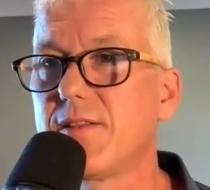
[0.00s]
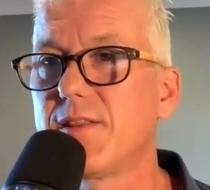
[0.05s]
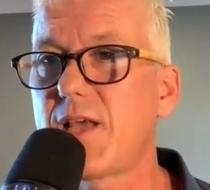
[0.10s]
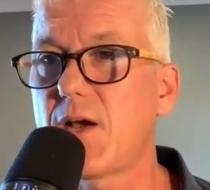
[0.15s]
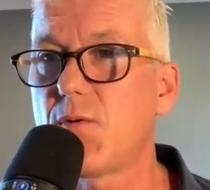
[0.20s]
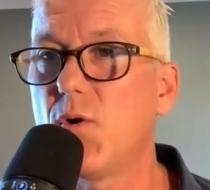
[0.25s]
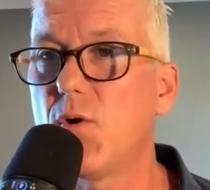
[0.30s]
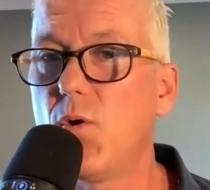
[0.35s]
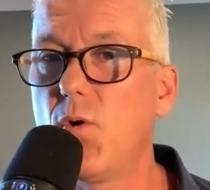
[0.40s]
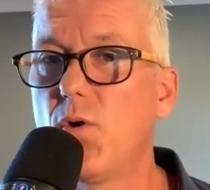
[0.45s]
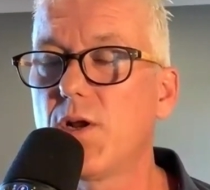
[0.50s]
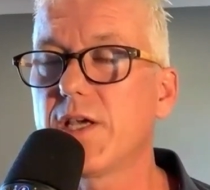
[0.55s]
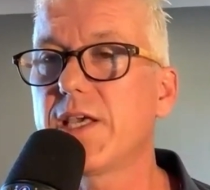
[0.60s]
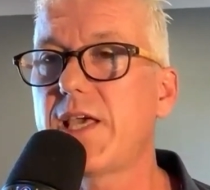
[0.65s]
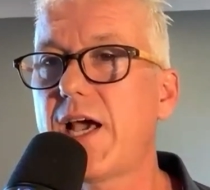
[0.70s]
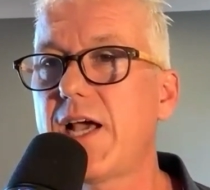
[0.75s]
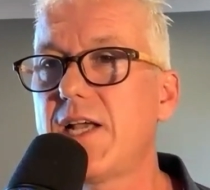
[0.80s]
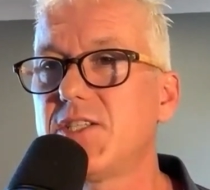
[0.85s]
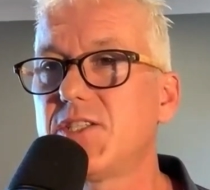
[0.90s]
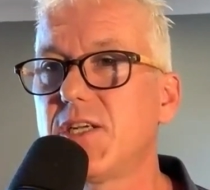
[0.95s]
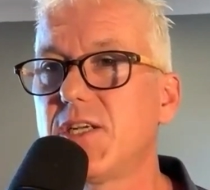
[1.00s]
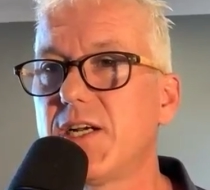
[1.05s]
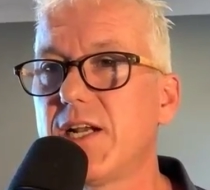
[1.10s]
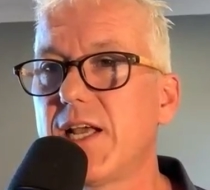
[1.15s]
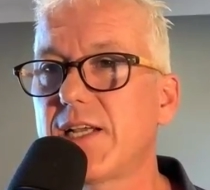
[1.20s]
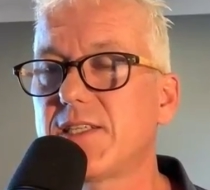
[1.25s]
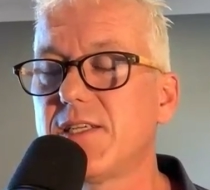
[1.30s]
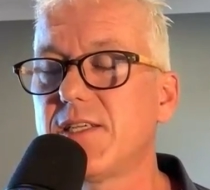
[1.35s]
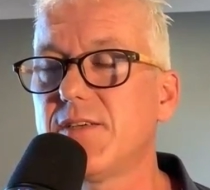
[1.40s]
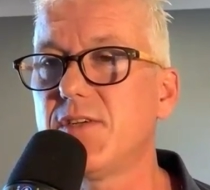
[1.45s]
They were all engaged in an
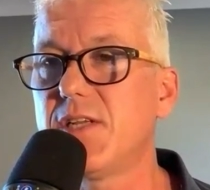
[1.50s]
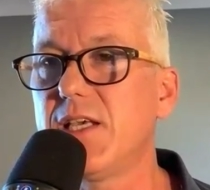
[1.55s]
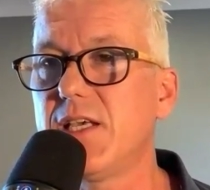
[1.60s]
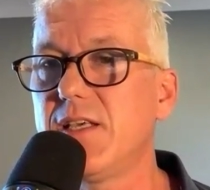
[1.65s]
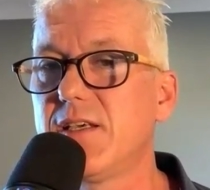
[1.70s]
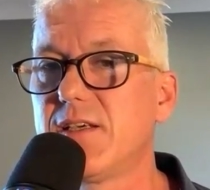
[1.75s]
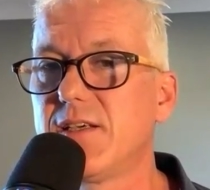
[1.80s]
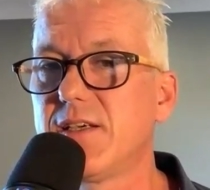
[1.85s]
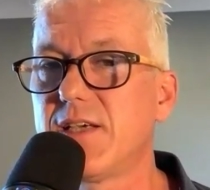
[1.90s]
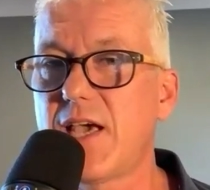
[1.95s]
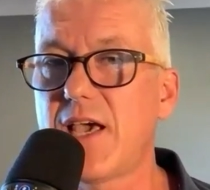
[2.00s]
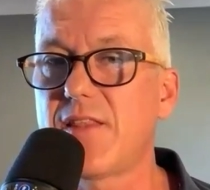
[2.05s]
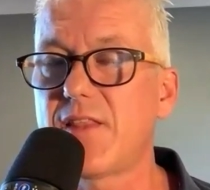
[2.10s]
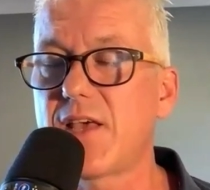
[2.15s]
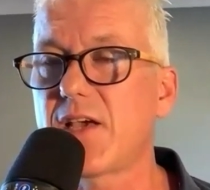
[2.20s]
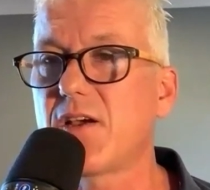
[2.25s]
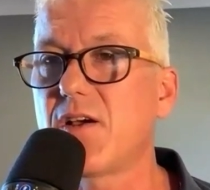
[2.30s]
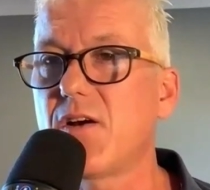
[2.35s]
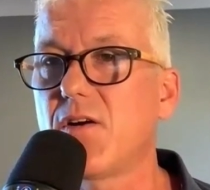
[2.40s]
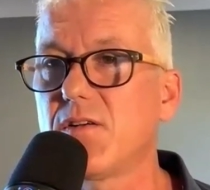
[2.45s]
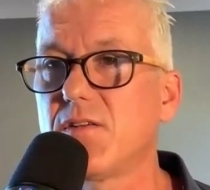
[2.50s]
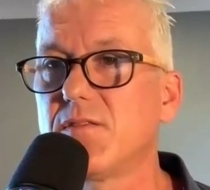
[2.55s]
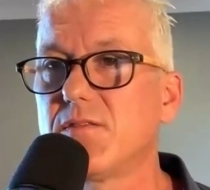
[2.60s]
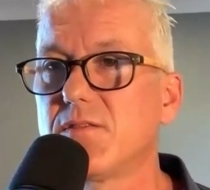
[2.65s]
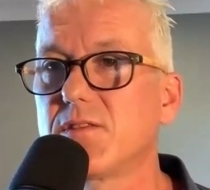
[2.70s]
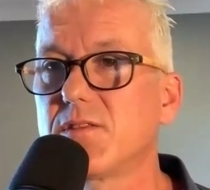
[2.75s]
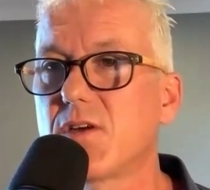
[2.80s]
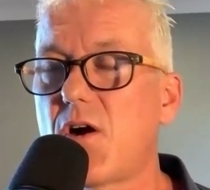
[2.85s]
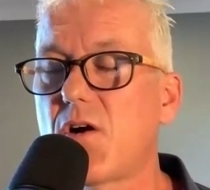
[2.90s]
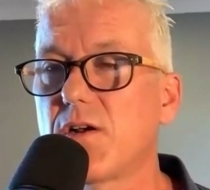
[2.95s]
activity and they got
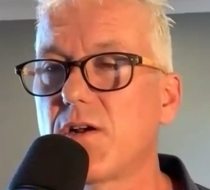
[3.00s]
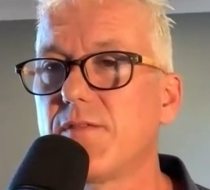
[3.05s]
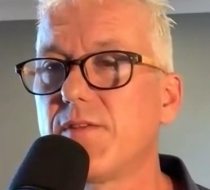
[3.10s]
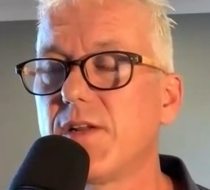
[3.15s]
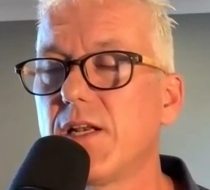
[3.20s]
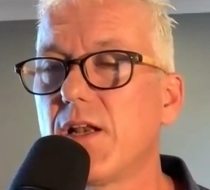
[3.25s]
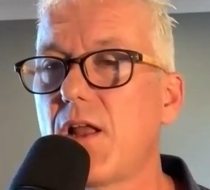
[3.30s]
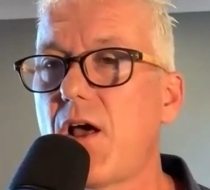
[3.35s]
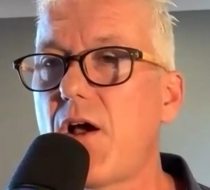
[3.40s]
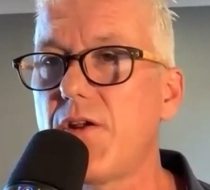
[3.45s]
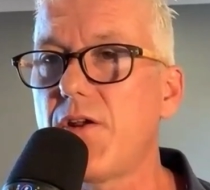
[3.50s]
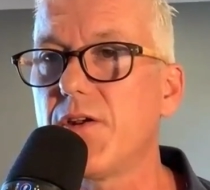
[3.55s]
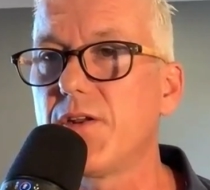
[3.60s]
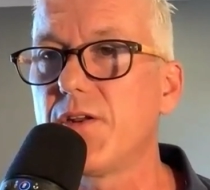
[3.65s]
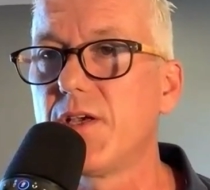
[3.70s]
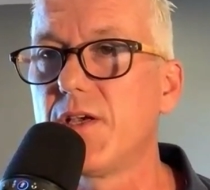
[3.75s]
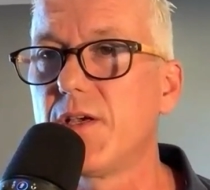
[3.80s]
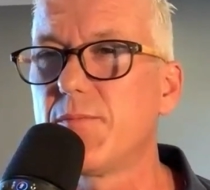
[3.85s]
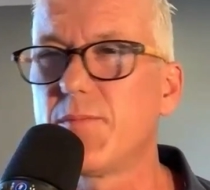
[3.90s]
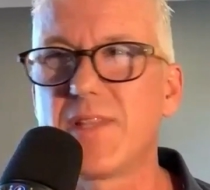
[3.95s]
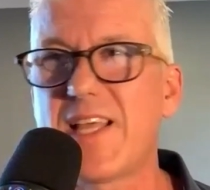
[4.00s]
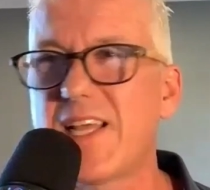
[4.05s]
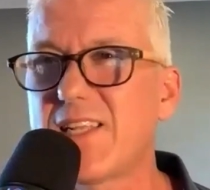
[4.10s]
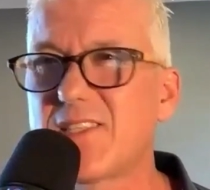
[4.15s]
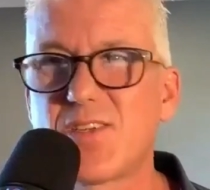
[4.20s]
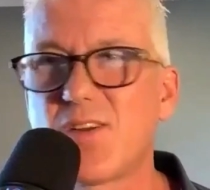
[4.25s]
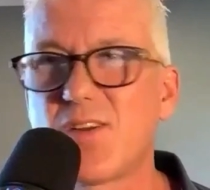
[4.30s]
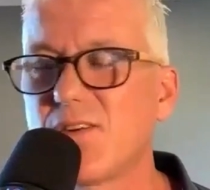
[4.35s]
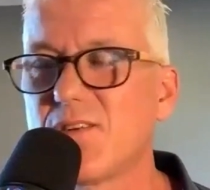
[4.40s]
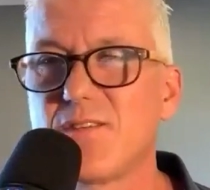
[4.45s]
cognitively loaded. But
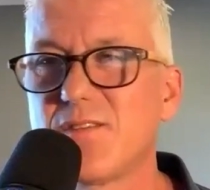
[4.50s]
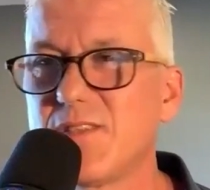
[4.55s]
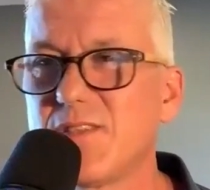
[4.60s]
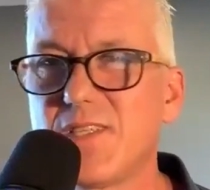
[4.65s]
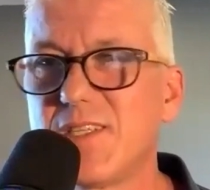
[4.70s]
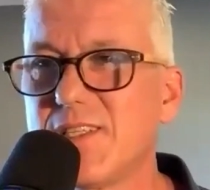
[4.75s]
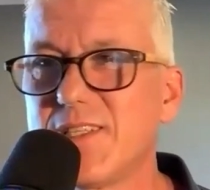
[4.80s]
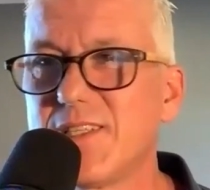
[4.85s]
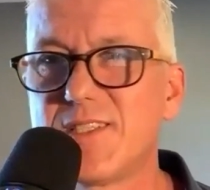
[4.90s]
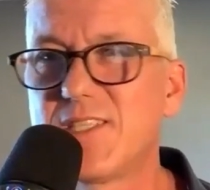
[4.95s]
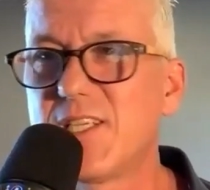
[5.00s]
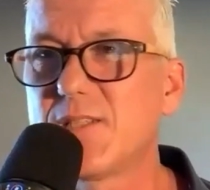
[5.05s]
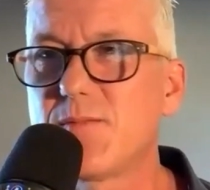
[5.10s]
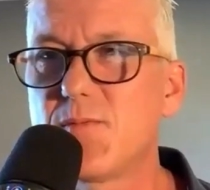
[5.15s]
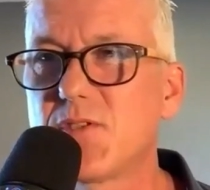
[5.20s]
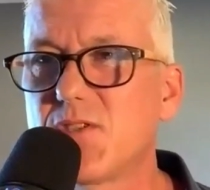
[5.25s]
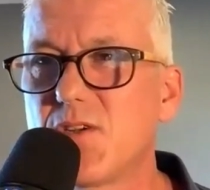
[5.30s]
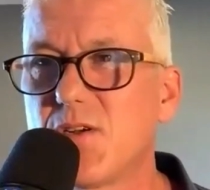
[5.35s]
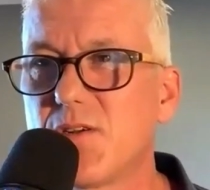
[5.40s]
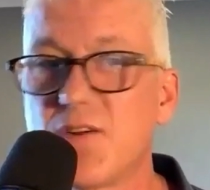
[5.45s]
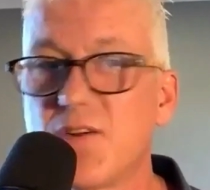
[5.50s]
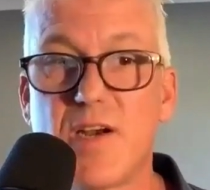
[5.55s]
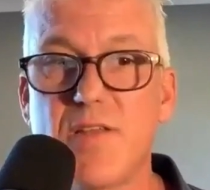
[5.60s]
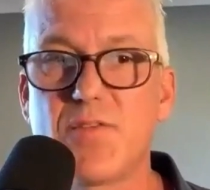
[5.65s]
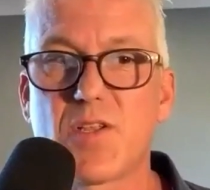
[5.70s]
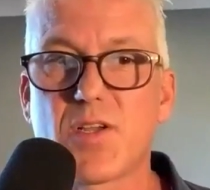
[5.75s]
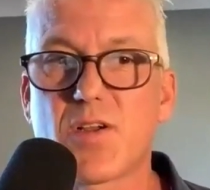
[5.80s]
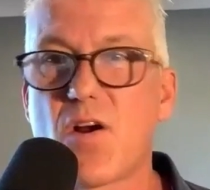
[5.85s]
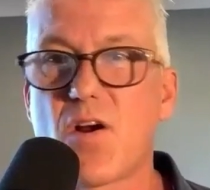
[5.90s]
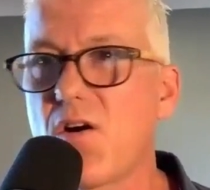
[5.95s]
that's not, systems not
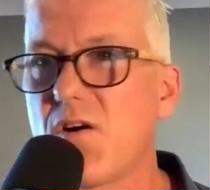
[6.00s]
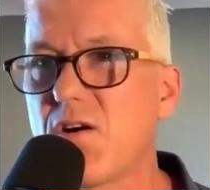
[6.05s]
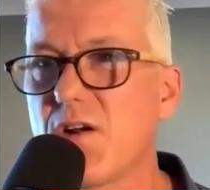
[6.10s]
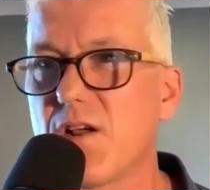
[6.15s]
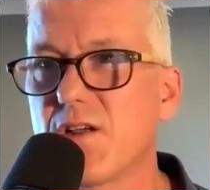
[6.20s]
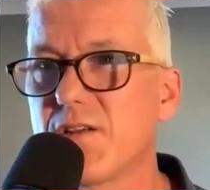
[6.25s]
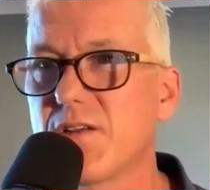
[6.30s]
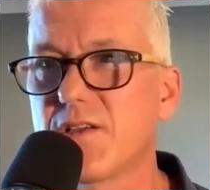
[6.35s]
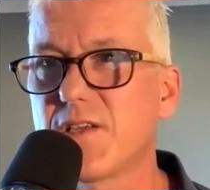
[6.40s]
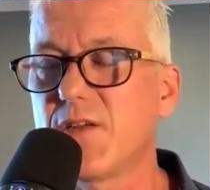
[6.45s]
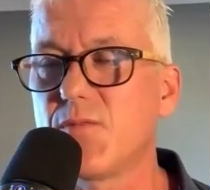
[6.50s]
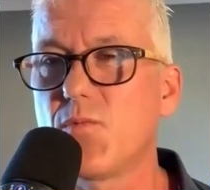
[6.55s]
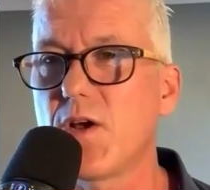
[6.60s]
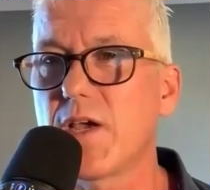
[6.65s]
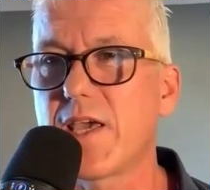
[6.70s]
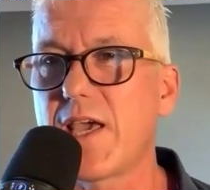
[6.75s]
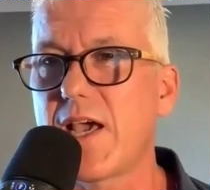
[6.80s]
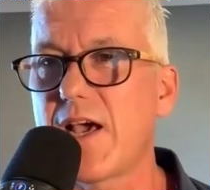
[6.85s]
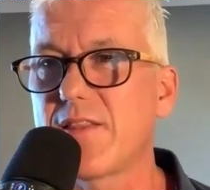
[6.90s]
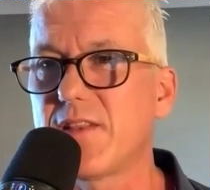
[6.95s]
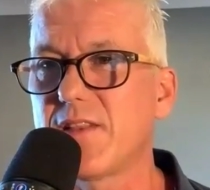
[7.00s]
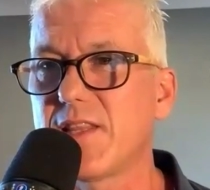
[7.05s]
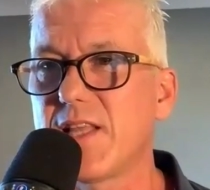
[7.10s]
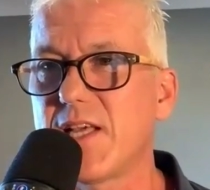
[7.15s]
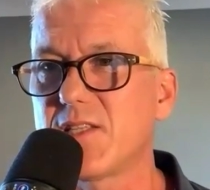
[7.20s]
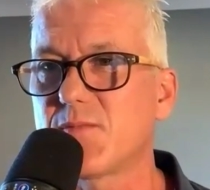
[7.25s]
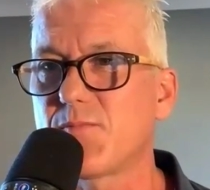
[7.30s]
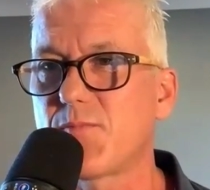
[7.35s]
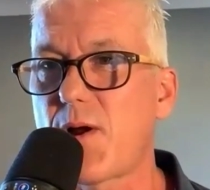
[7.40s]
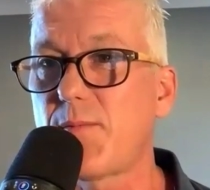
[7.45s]
even the coroner can work out that
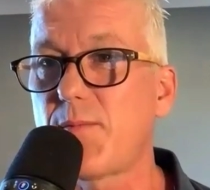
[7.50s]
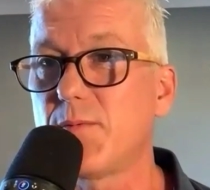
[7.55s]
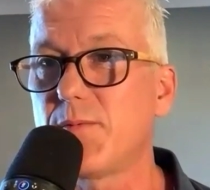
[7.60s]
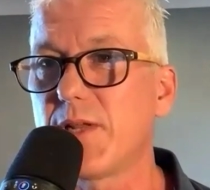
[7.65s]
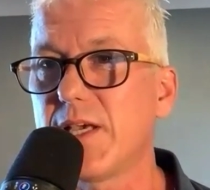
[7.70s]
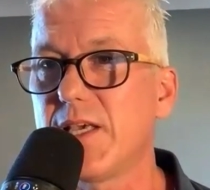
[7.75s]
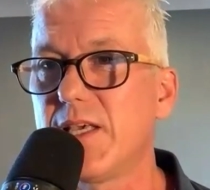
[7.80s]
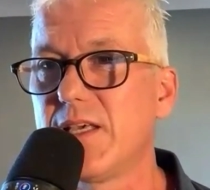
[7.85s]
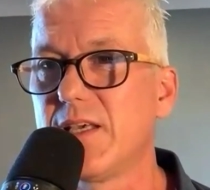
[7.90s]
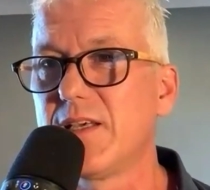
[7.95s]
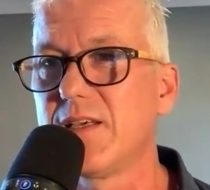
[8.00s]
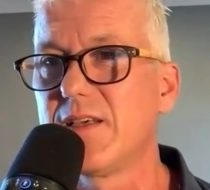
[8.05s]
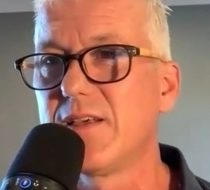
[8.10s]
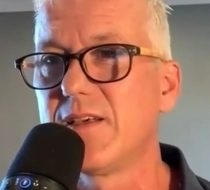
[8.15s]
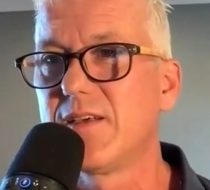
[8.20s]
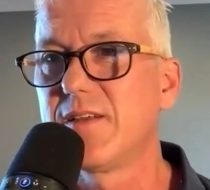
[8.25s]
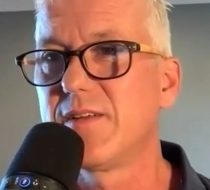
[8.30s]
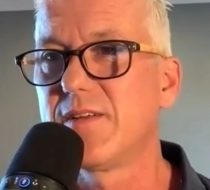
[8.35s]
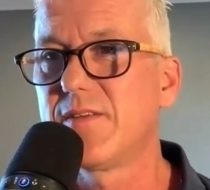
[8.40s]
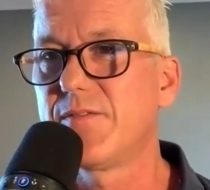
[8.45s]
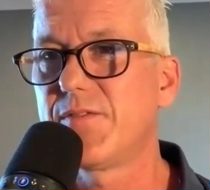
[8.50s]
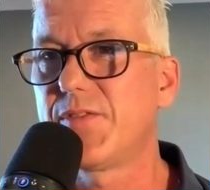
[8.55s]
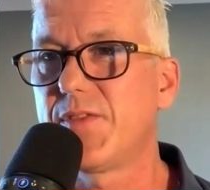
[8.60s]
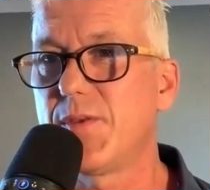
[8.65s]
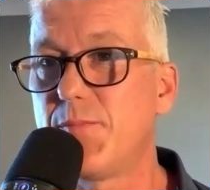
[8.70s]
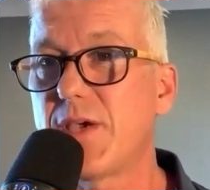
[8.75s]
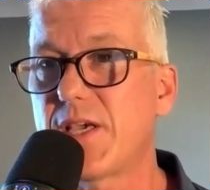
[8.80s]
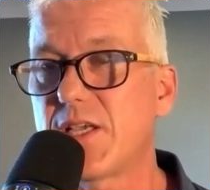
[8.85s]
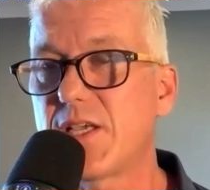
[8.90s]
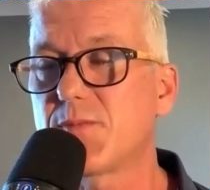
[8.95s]
that's probably
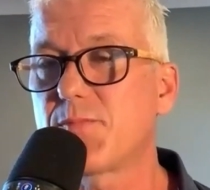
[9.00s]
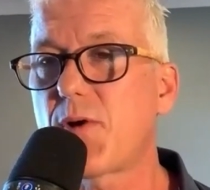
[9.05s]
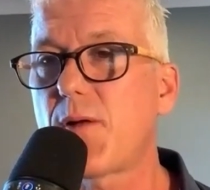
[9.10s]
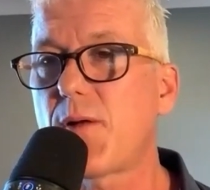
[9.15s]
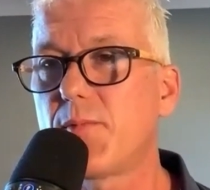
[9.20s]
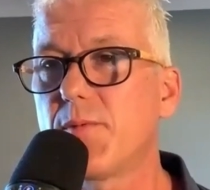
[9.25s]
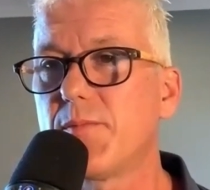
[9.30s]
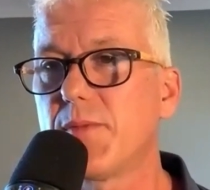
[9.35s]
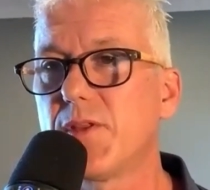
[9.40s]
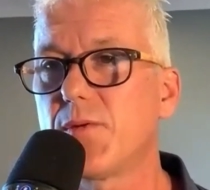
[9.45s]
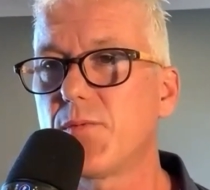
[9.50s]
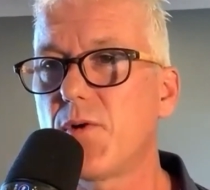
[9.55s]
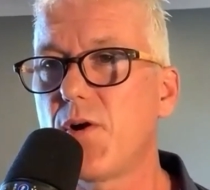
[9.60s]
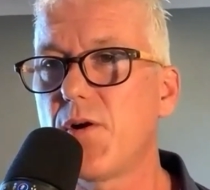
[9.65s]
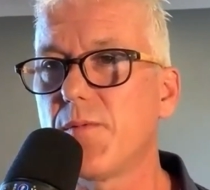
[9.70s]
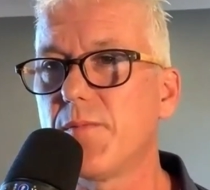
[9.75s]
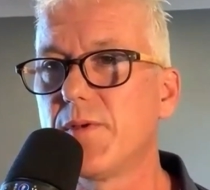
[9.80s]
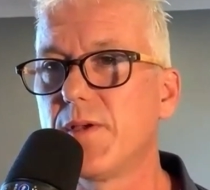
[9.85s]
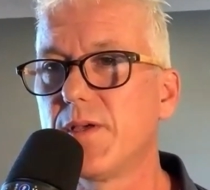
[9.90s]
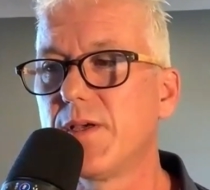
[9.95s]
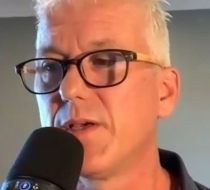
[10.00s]
the biggest problem in the room.